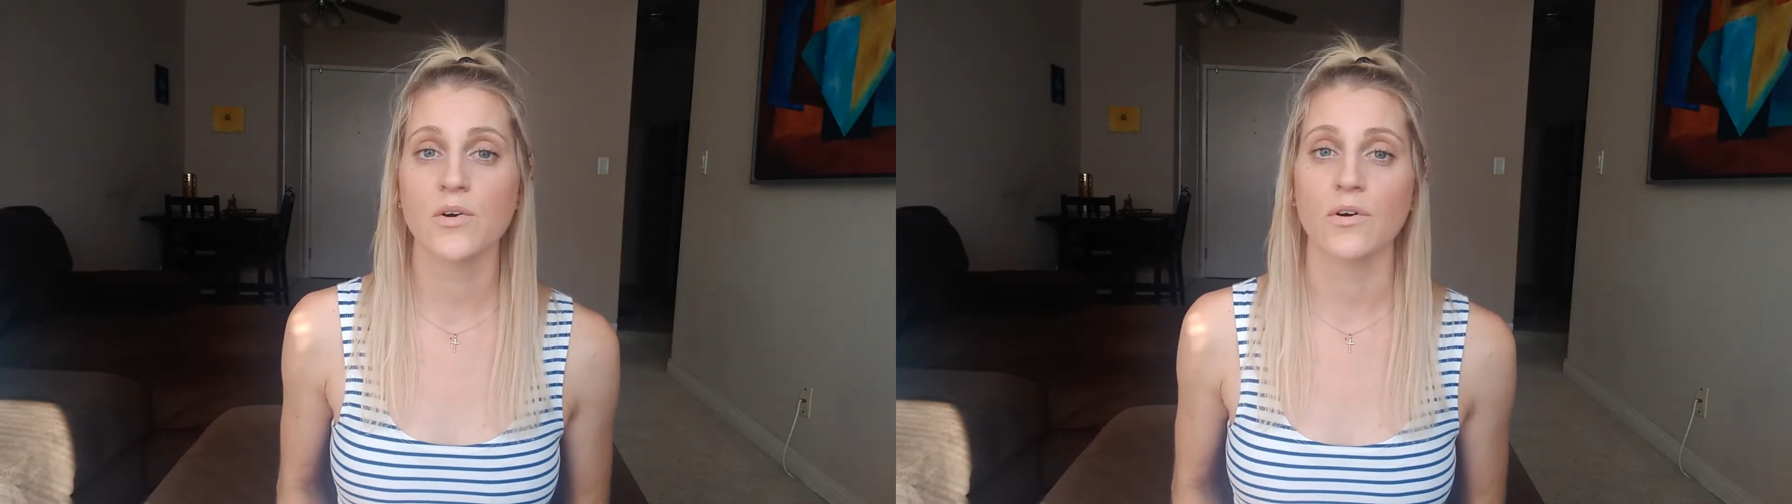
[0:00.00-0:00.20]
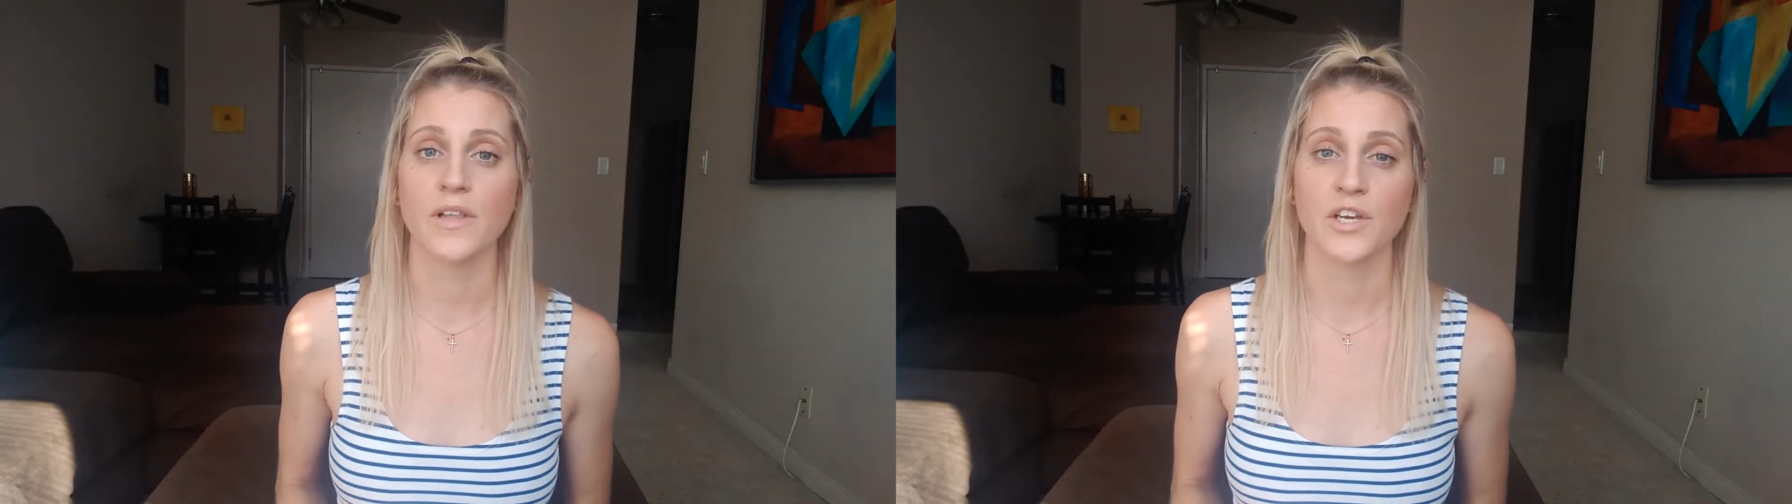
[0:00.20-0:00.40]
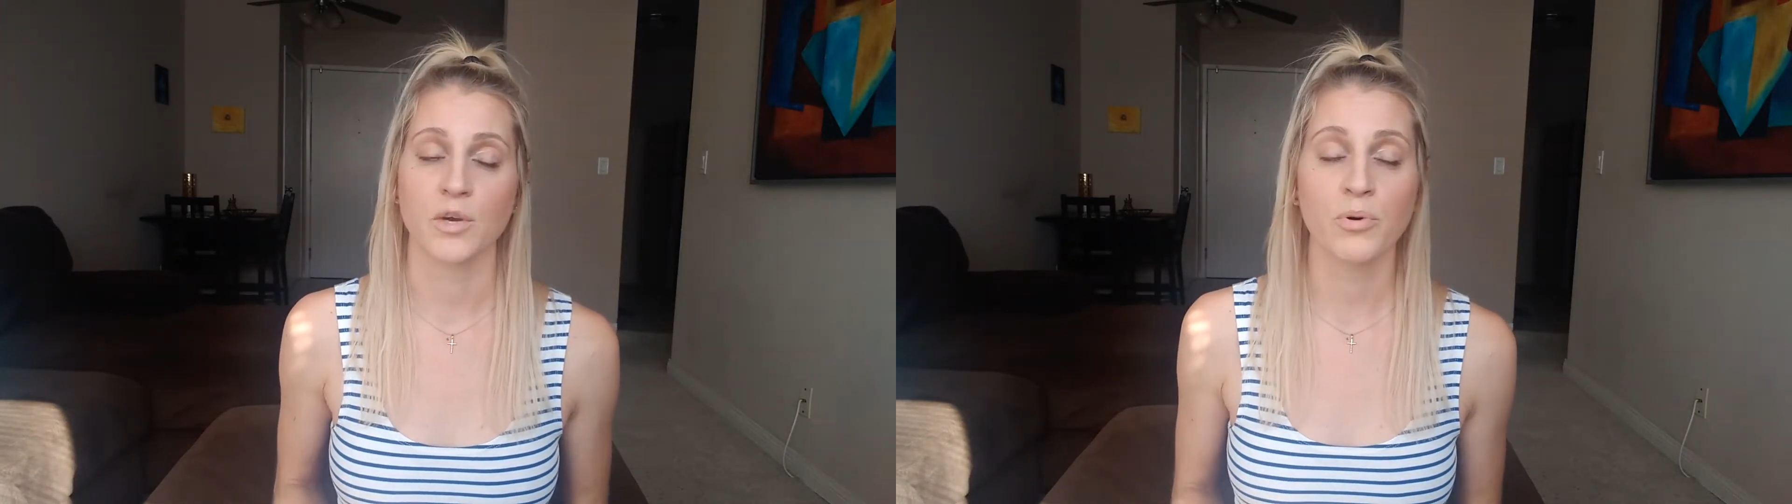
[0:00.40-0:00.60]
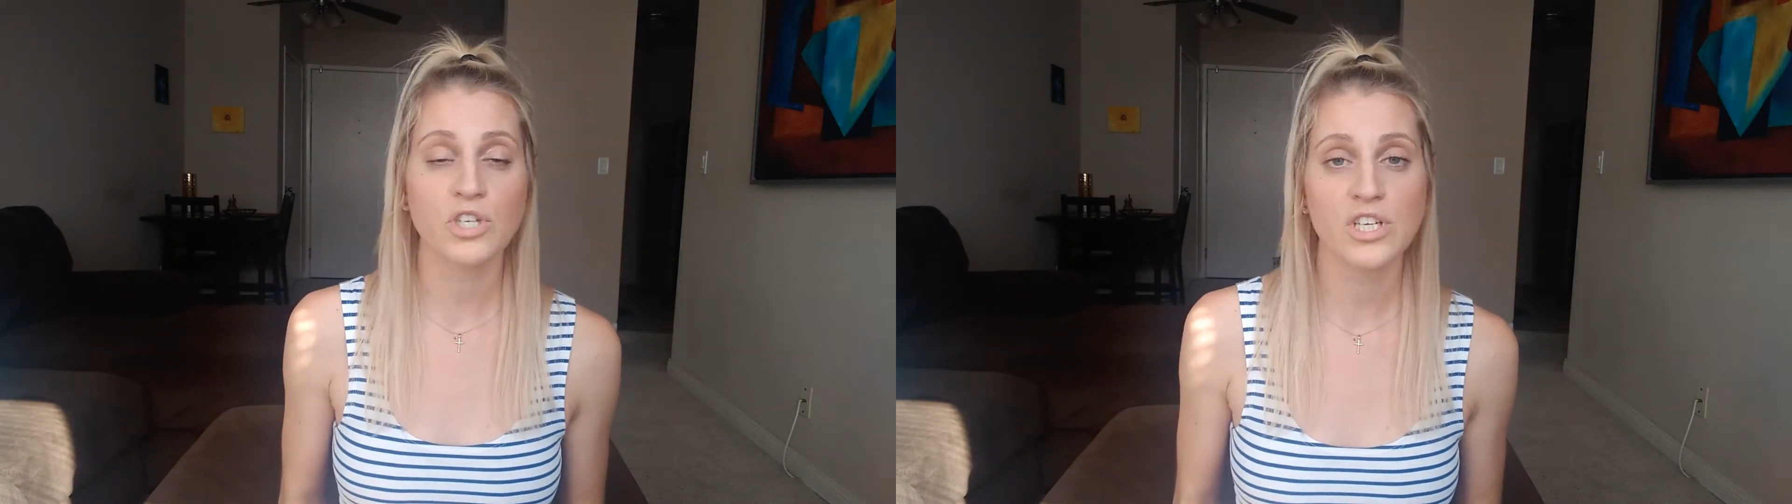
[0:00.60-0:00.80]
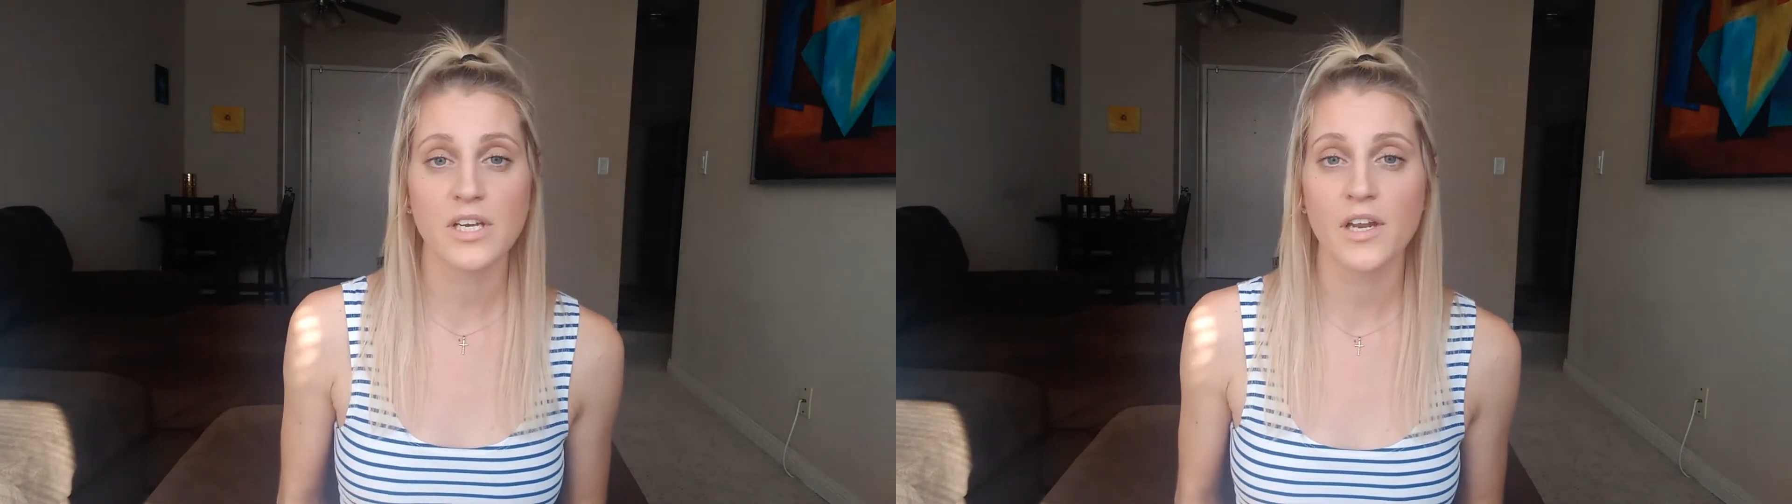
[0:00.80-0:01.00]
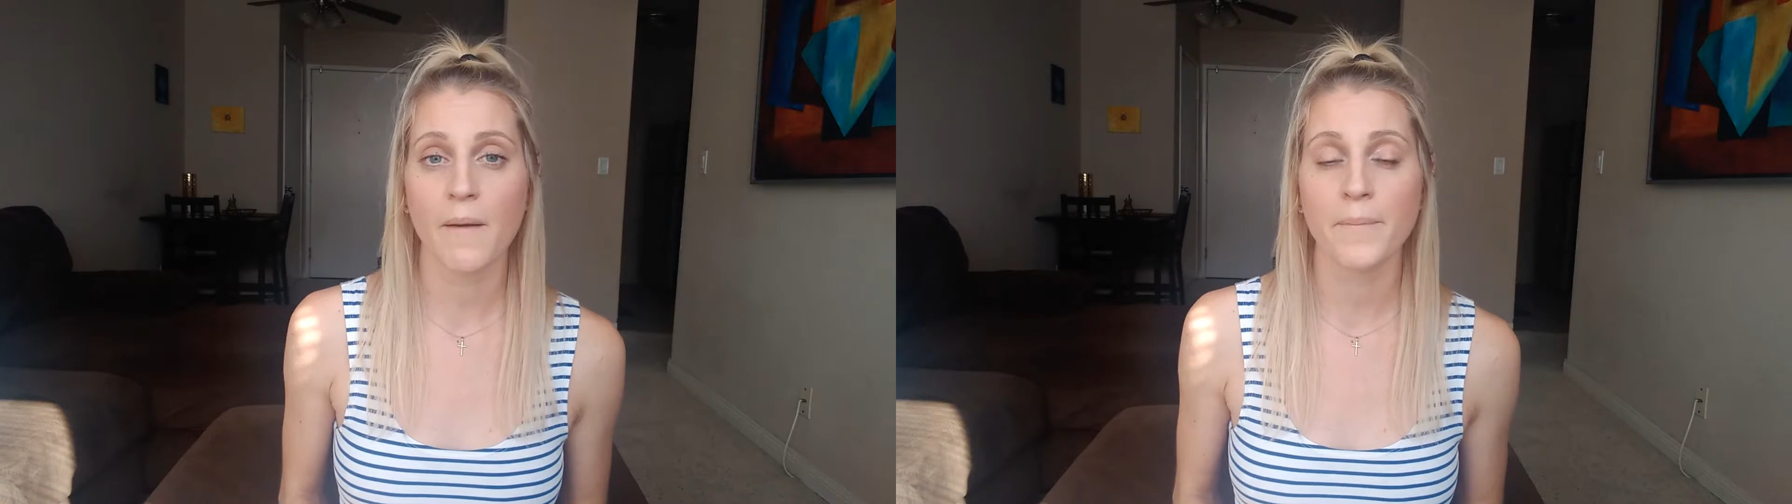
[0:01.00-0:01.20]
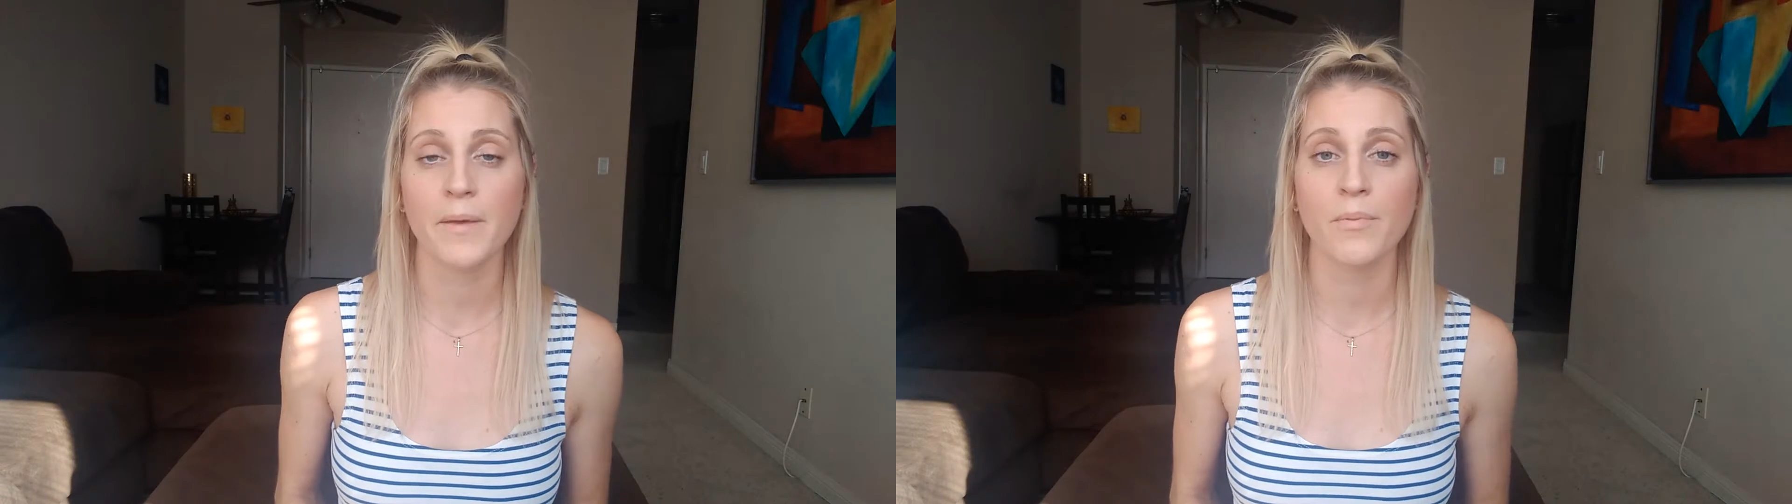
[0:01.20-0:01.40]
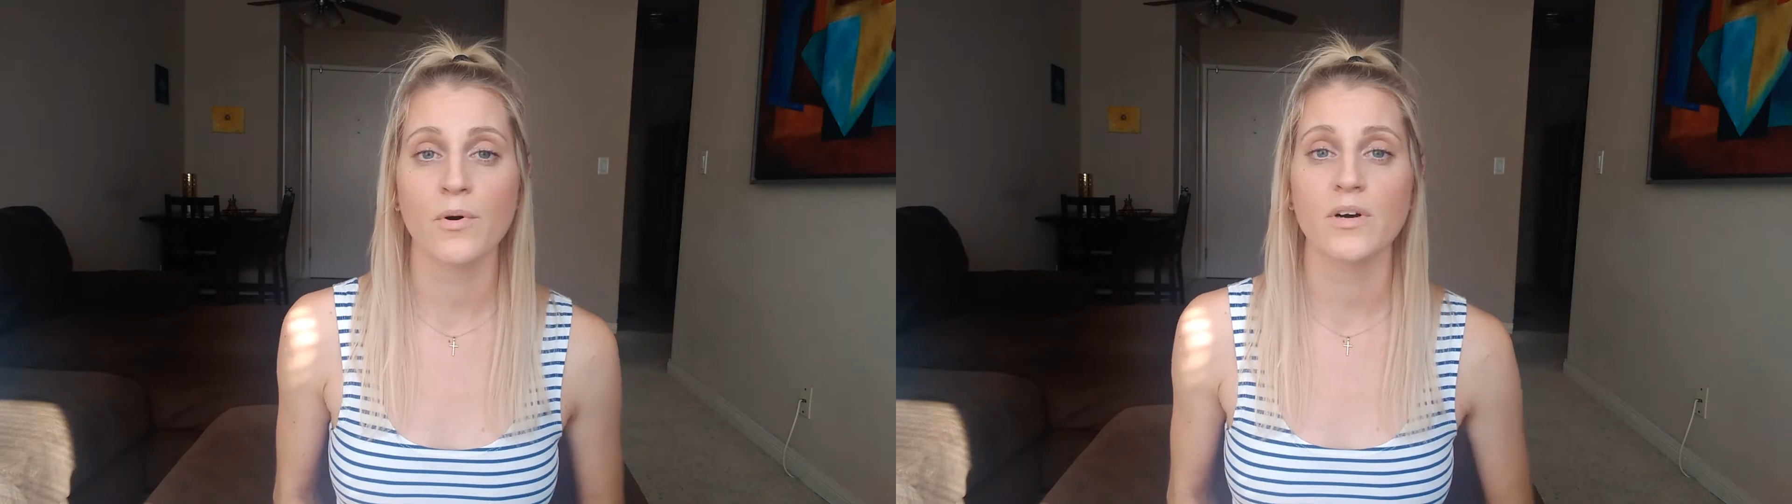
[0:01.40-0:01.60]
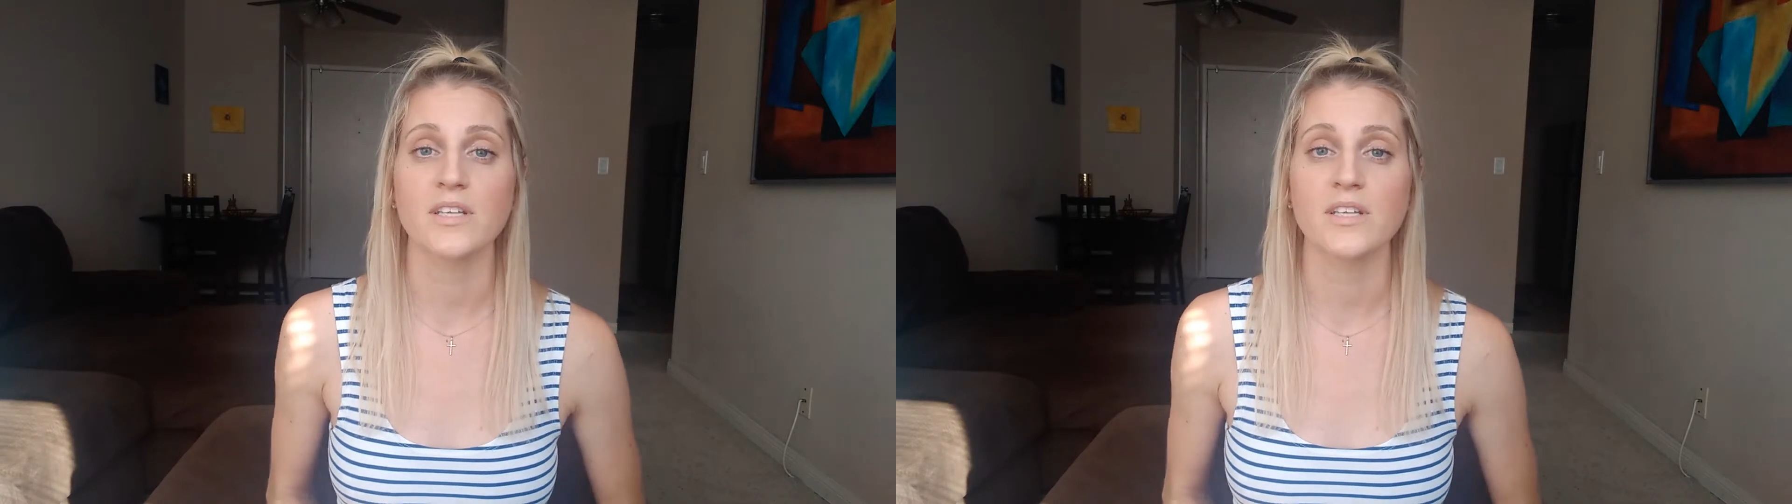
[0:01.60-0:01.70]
or like you're pushing it on people.